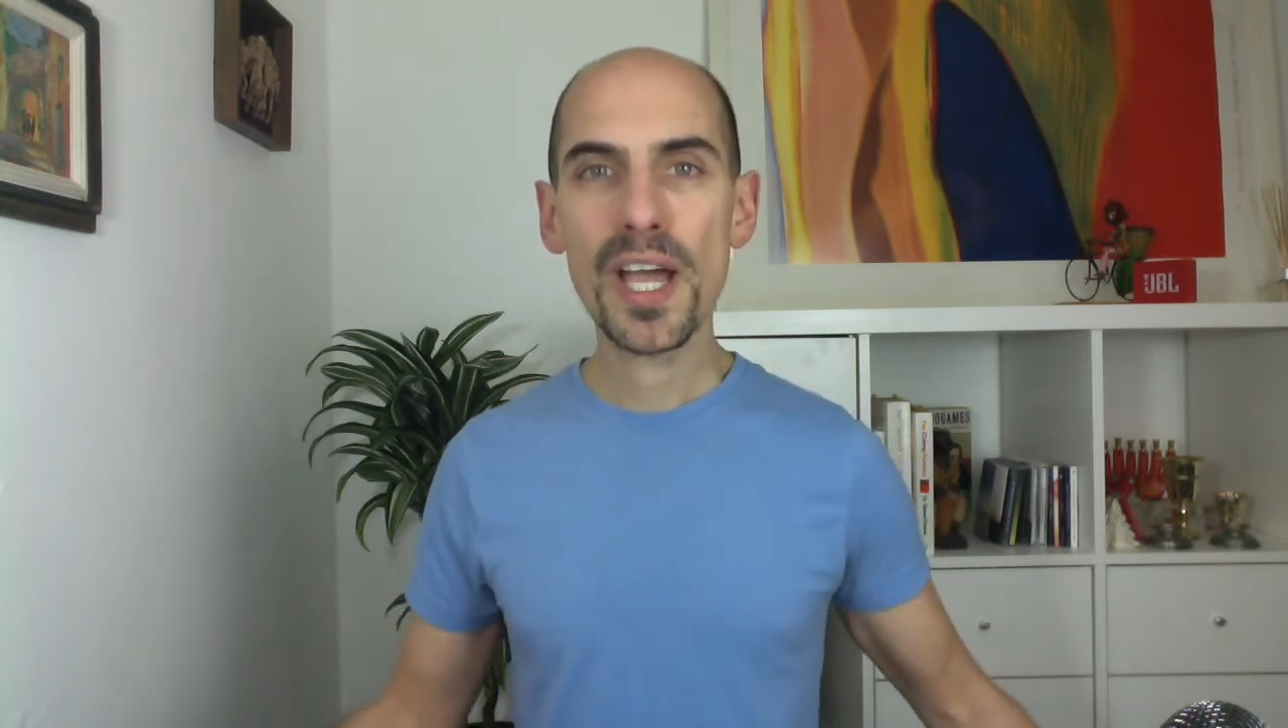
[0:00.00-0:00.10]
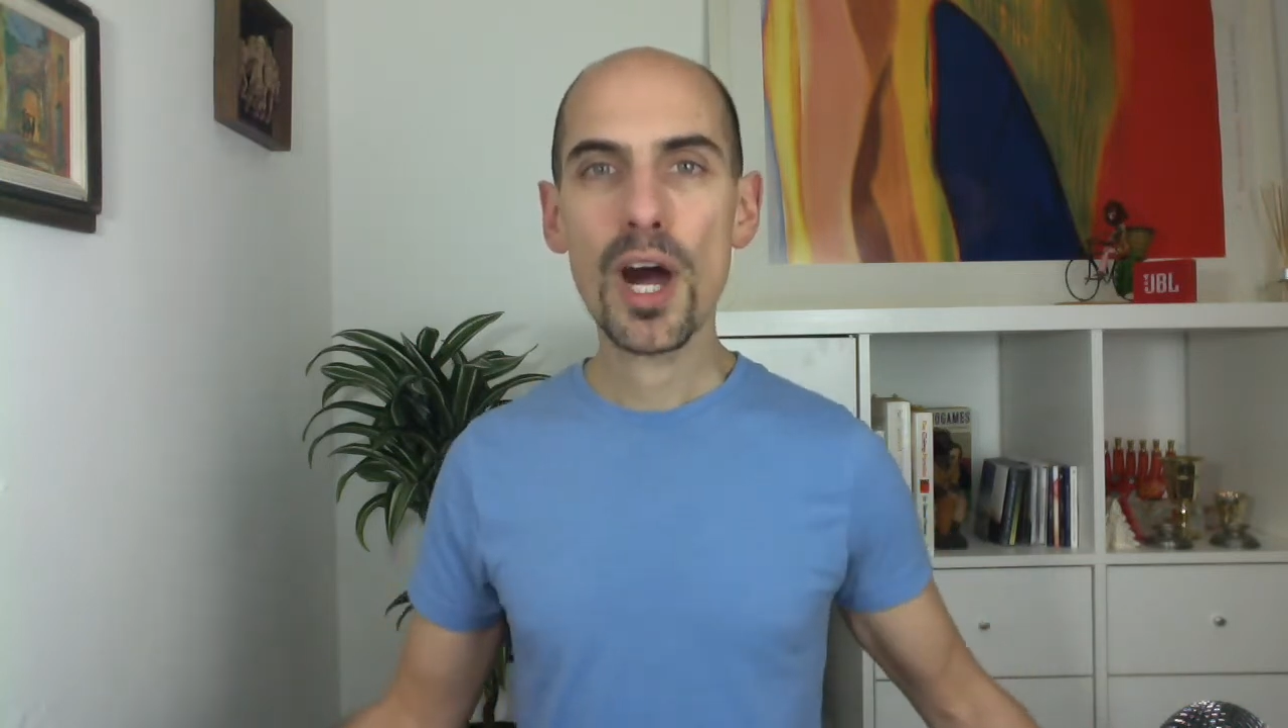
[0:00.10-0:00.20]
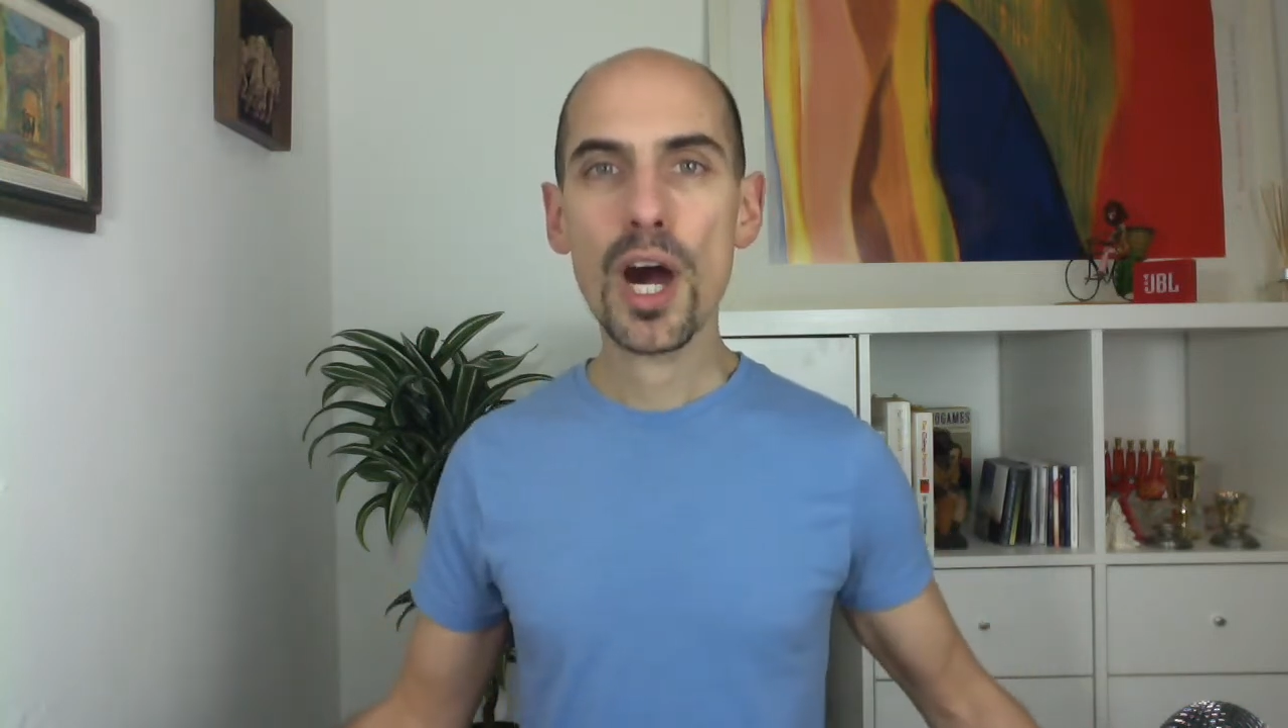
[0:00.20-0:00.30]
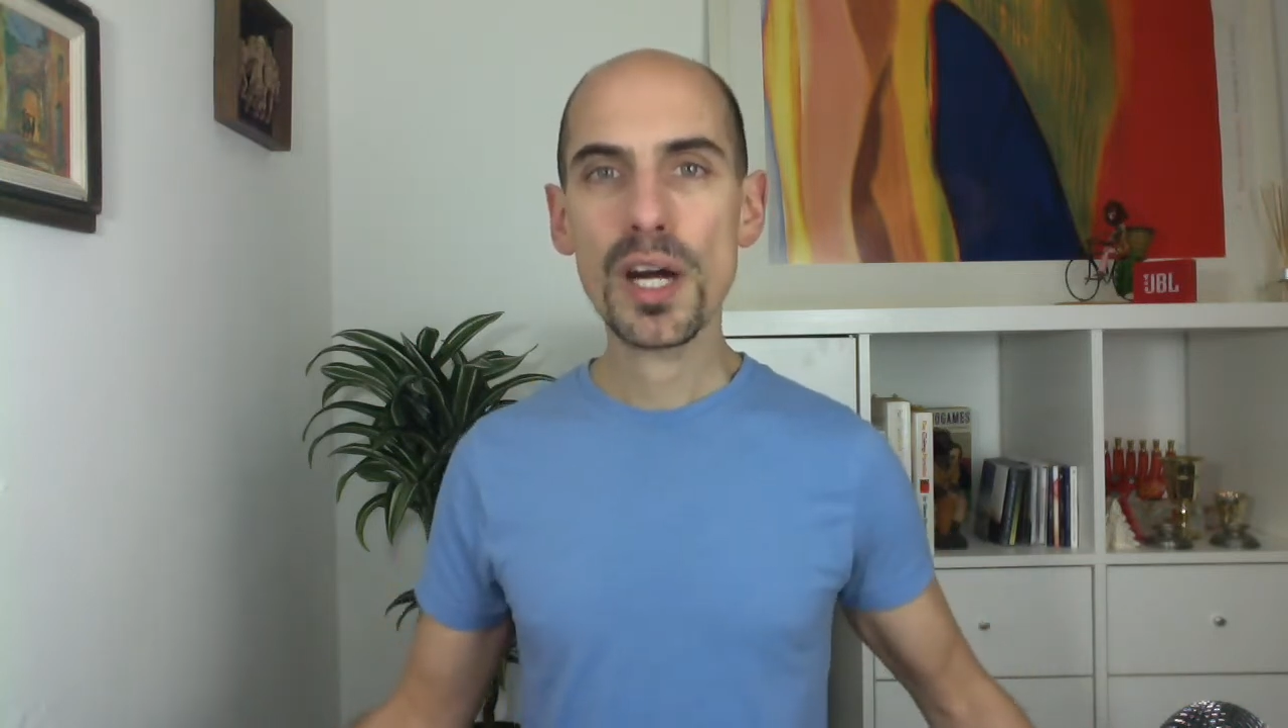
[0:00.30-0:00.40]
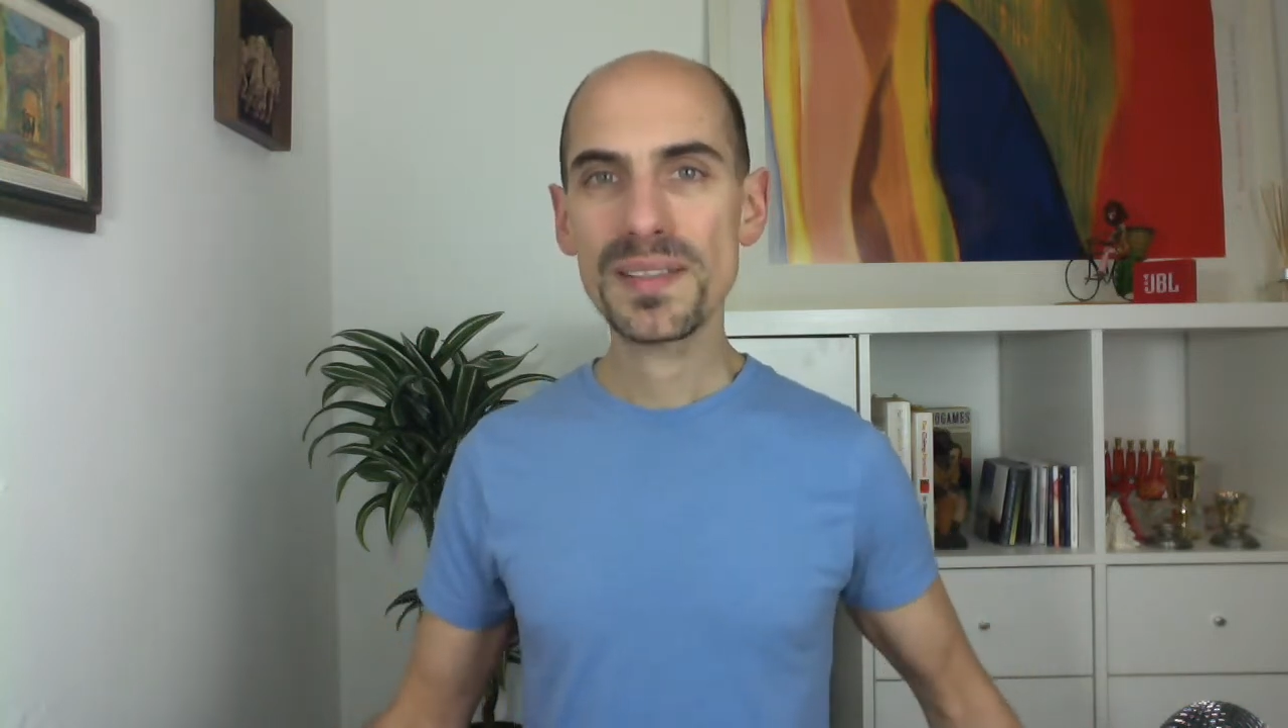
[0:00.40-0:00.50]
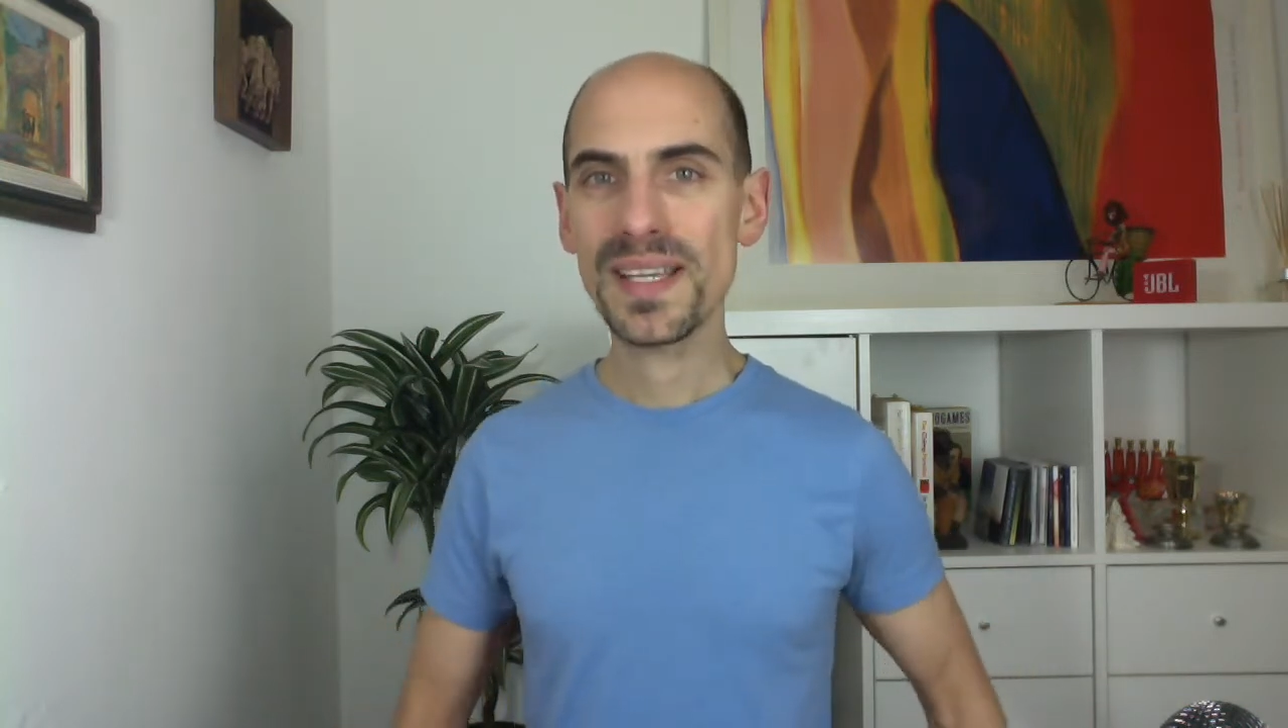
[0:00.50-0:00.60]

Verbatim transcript: art